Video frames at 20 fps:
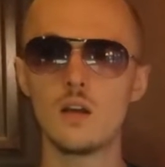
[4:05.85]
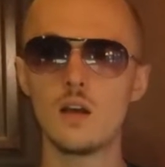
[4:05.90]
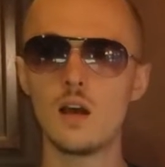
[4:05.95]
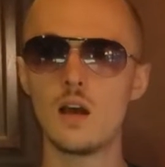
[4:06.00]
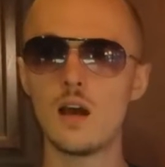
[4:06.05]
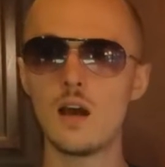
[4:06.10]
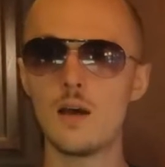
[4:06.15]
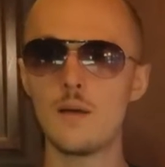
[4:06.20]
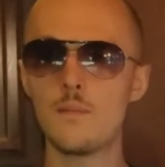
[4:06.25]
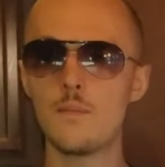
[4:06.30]

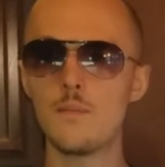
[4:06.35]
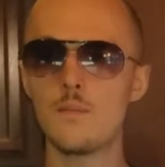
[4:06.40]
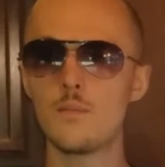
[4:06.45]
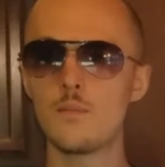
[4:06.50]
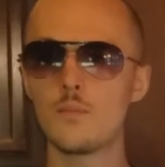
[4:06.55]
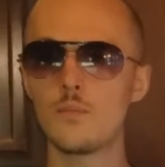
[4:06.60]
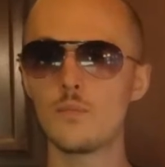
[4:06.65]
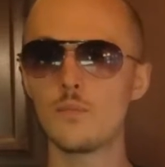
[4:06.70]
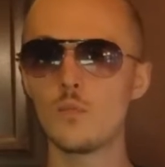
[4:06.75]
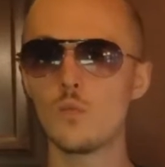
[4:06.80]

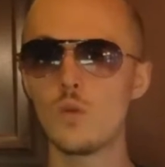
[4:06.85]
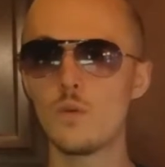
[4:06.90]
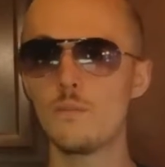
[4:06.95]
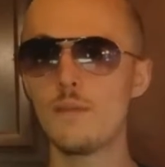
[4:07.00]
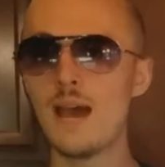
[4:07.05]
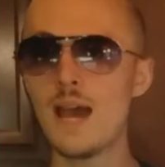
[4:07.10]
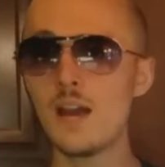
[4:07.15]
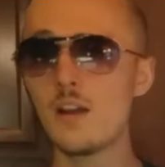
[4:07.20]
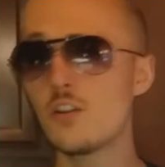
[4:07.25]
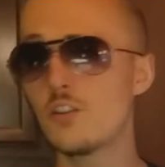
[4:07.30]
What
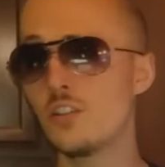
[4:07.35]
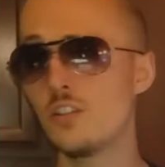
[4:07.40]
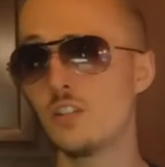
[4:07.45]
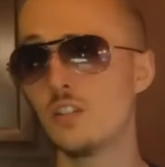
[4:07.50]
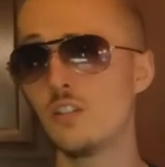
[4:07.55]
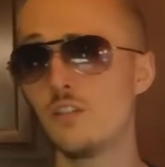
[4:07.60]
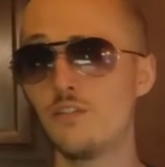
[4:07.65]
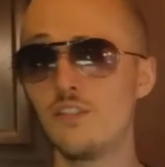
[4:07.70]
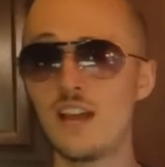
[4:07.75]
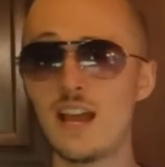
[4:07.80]
matters
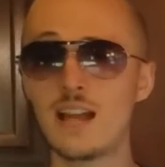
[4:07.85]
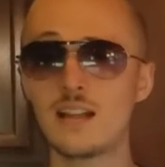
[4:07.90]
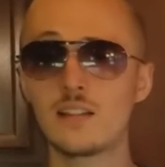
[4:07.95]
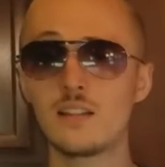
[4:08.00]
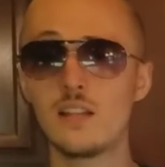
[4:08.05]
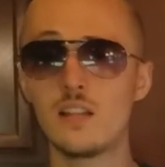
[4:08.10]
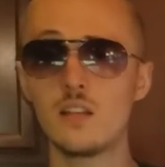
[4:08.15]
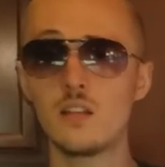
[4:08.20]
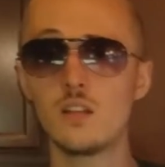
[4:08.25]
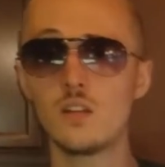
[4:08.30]
is the
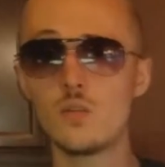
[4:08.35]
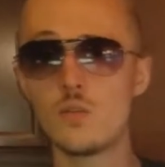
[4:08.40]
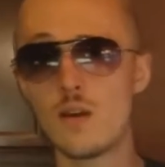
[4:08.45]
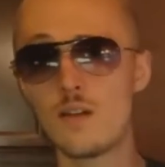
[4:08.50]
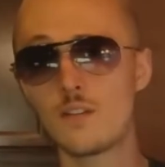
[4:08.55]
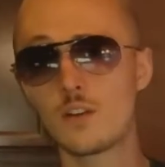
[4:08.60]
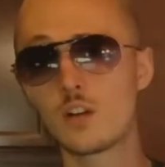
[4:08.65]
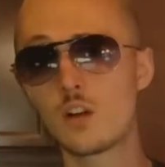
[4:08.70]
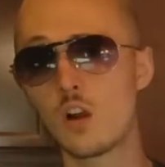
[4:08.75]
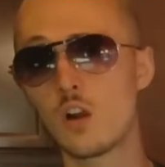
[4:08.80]
fact that you
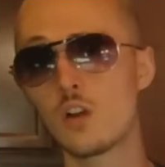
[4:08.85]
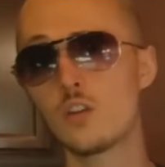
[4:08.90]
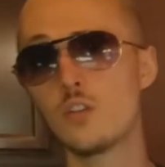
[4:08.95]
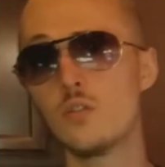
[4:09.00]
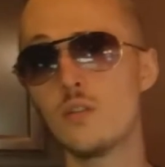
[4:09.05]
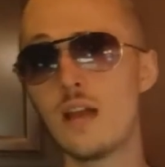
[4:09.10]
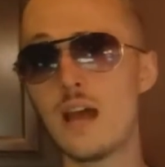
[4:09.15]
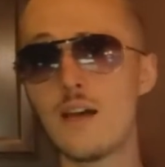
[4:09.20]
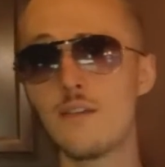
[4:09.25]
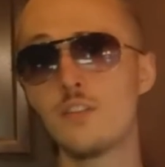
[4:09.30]
have a
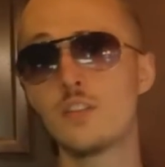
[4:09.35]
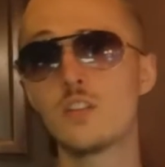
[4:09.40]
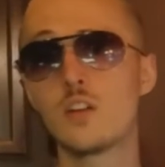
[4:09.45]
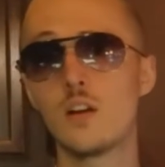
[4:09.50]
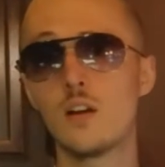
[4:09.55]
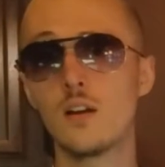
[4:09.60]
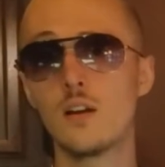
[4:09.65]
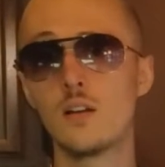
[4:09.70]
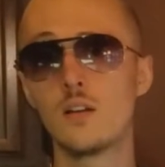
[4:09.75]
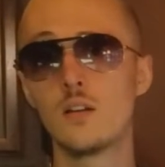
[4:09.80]
cartoon
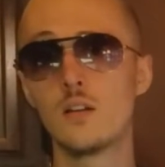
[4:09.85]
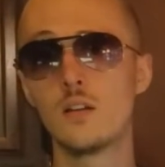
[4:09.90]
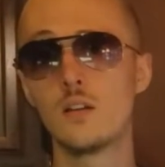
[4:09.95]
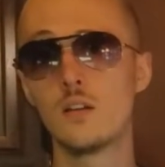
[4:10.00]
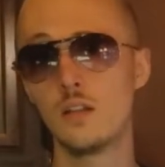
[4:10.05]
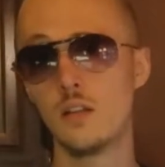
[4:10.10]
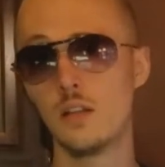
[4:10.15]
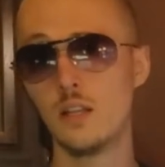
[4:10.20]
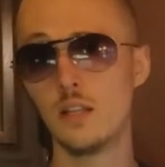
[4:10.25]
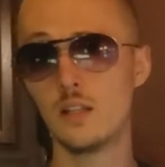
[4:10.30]
avatar
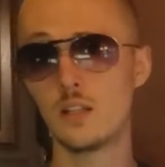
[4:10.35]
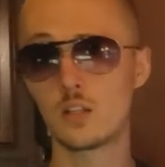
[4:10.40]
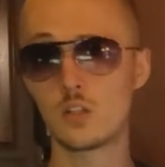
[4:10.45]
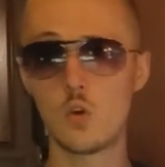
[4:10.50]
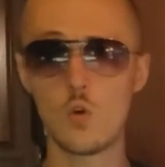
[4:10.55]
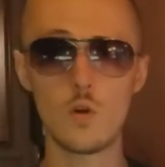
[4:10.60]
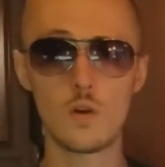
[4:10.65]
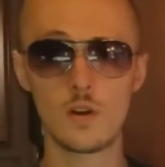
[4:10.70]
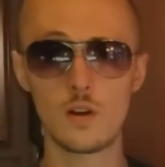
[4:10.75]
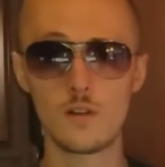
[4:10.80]
in the
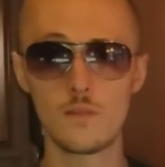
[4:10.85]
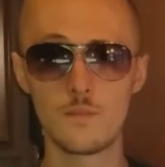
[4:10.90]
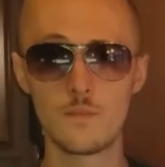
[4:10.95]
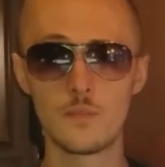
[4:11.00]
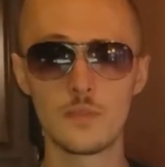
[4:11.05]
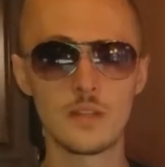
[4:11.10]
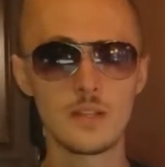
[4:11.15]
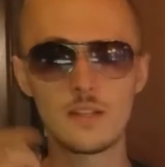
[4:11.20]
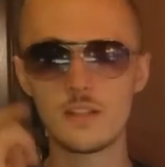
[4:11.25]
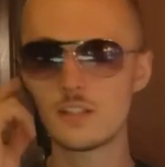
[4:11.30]
corner.
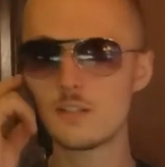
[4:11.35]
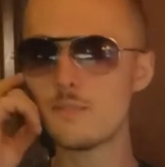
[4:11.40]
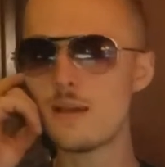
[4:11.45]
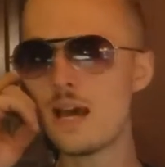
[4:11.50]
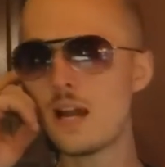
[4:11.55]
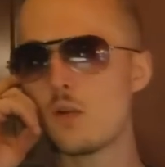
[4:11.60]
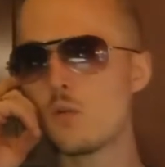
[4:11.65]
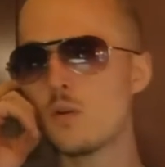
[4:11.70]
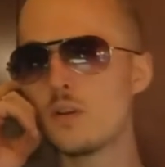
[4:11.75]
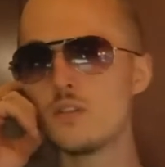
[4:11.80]
It doesn't
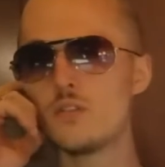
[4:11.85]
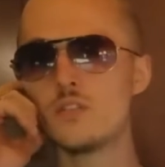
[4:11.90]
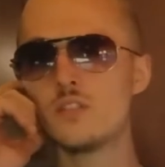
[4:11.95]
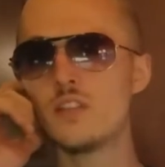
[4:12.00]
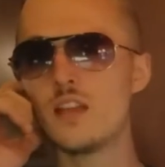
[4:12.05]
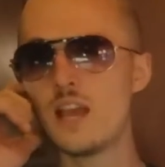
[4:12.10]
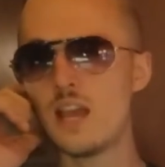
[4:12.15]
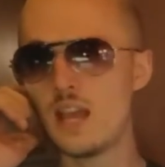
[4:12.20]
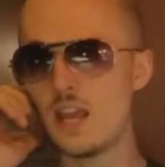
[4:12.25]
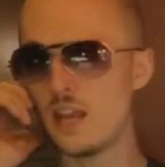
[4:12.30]
matter what you
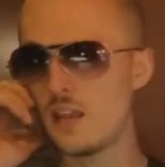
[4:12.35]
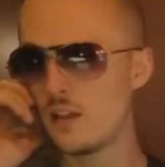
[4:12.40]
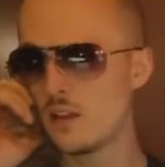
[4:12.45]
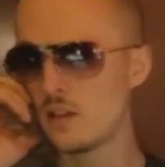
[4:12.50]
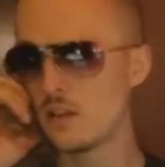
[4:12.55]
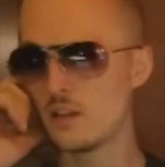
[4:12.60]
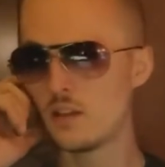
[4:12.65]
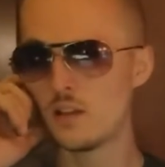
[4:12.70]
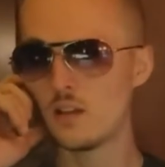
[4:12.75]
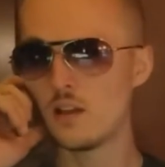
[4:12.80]
say,
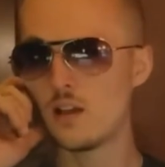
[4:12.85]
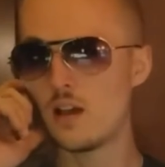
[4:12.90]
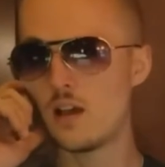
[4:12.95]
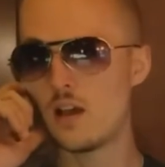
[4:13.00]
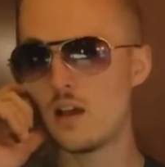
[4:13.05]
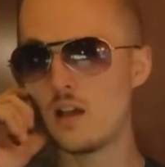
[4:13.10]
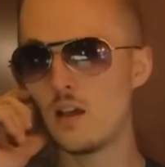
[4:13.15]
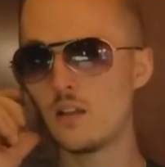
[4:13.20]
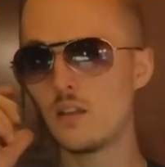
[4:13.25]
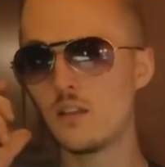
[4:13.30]

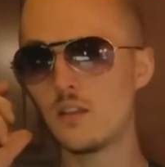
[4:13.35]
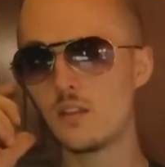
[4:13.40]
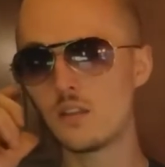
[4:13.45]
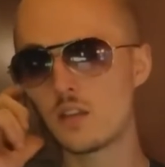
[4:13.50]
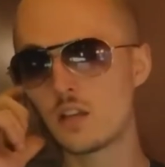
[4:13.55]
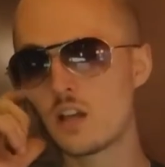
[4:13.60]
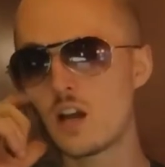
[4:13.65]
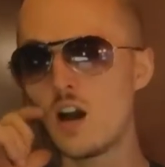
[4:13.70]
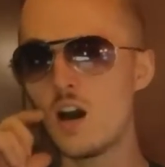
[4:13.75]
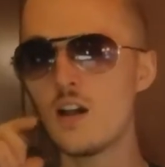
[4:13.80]

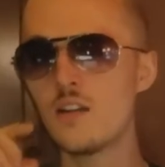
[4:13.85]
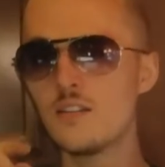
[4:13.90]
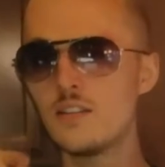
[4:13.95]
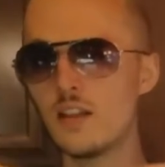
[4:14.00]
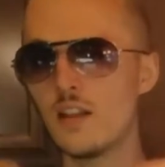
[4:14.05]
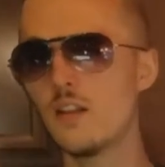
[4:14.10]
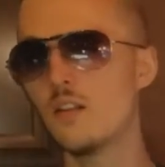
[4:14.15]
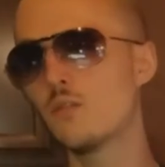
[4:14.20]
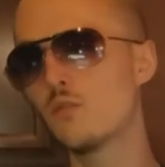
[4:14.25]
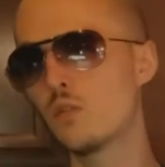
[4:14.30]
the
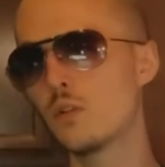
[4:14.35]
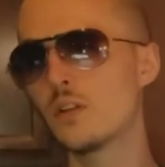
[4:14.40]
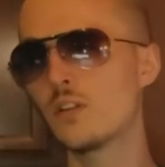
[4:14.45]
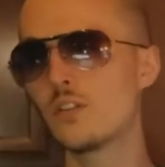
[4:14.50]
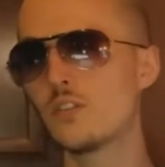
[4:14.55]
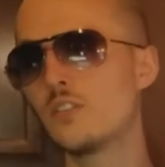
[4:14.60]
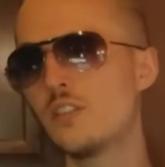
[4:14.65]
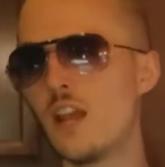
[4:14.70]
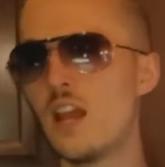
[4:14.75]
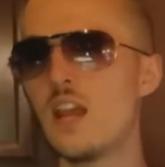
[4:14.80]
content of what
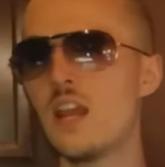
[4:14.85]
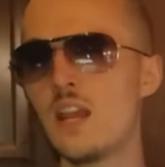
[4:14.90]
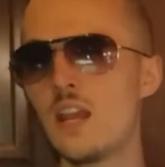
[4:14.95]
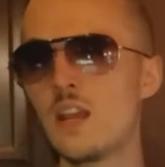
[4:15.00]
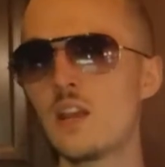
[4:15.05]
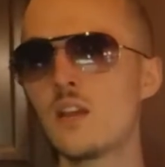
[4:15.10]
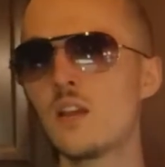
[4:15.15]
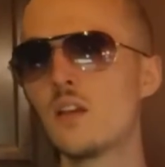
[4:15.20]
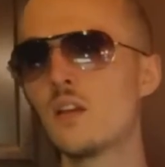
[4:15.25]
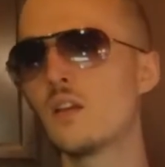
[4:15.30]
you're
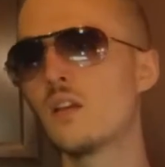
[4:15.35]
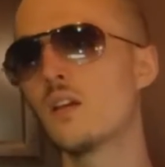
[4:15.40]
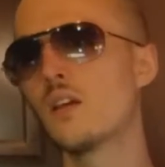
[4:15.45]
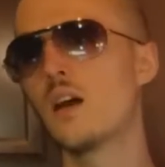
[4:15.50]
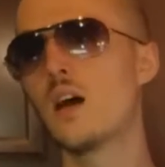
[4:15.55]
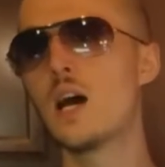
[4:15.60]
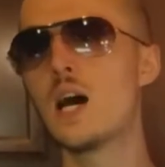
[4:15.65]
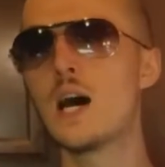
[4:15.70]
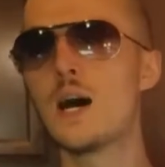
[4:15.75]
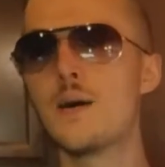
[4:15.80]
saying.
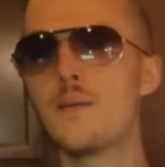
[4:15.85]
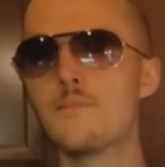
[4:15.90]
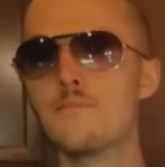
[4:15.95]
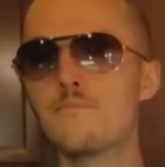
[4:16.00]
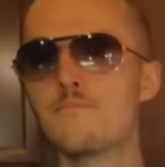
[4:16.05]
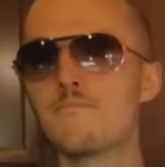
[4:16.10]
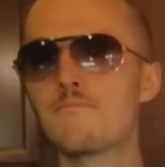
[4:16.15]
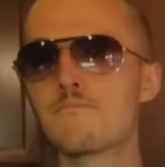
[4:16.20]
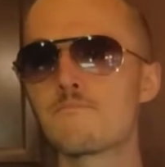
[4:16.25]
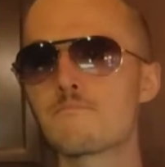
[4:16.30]

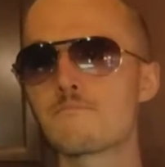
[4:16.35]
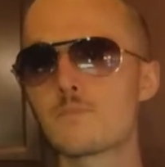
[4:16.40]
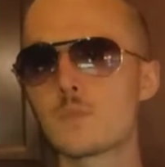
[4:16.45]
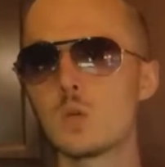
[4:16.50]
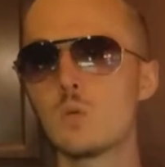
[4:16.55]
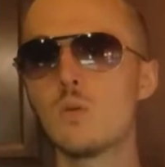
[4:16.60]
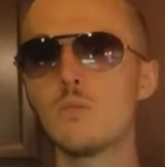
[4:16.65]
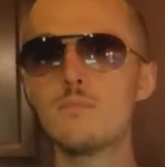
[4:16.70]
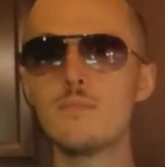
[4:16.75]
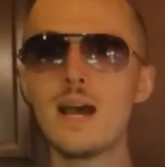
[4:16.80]

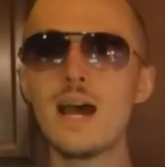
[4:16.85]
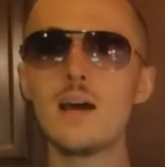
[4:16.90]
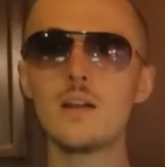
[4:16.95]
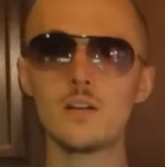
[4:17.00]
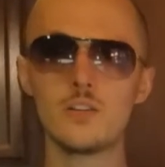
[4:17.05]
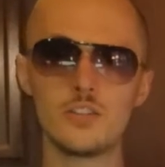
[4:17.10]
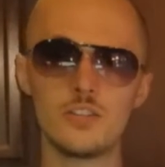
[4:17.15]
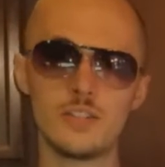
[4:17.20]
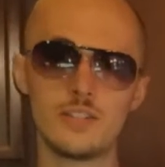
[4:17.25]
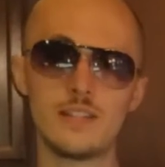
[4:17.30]
What
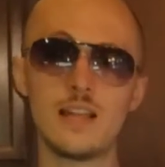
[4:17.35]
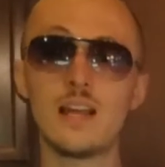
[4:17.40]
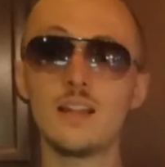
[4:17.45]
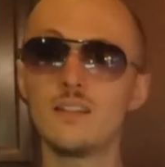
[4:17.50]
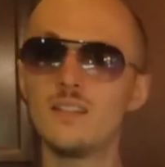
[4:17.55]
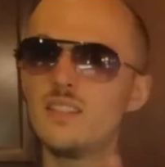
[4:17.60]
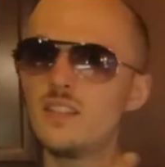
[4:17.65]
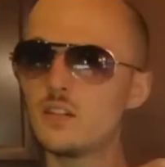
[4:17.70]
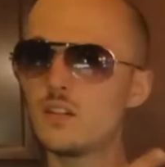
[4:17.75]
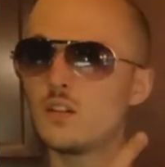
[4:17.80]
matters is
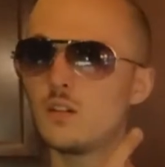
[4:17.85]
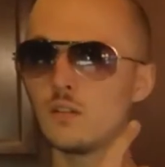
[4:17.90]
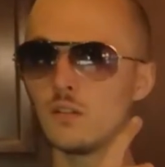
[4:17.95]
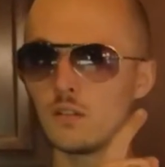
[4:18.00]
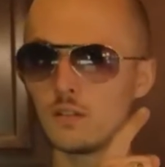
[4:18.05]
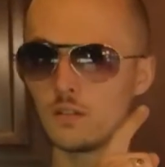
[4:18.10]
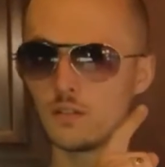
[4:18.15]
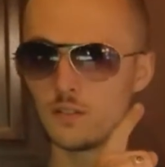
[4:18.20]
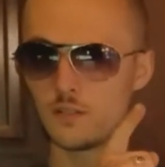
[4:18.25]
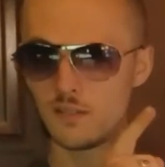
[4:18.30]
that little
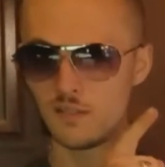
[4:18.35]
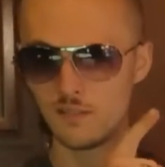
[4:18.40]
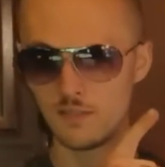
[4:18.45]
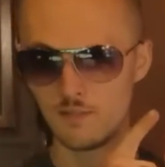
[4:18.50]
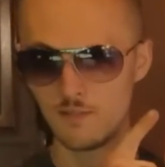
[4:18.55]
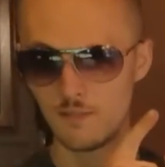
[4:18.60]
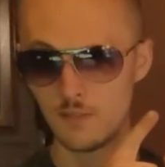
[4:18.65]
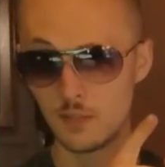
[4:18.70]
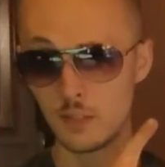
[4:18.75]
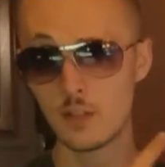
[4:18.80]

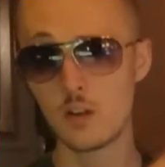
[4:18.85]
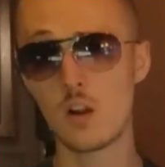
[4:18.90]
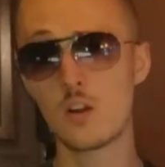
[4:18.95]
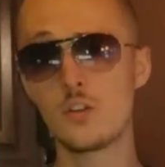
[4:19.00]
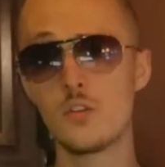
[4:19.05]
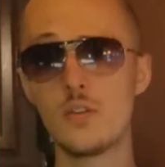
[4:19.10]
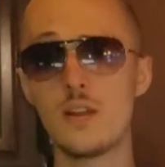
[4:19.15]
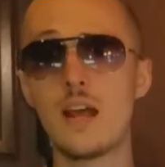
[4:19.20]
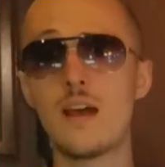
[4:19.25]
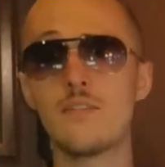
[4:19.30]

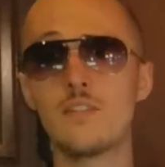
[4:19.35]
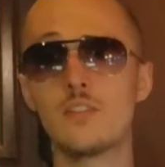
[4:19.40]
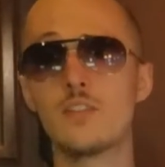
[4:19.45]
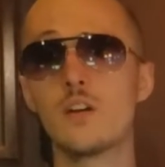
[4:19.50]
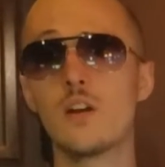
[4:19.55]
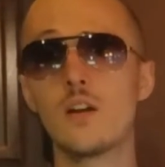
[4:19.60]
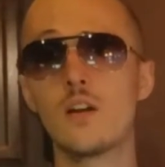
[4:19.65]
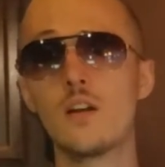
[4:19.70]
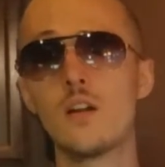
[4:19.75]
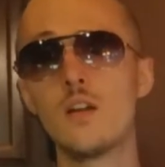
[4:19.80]
cartoon
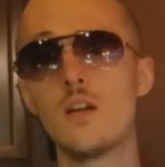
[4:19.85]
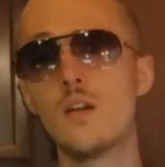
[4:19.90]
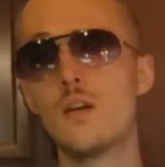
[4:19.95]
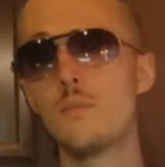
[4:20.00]
avatar.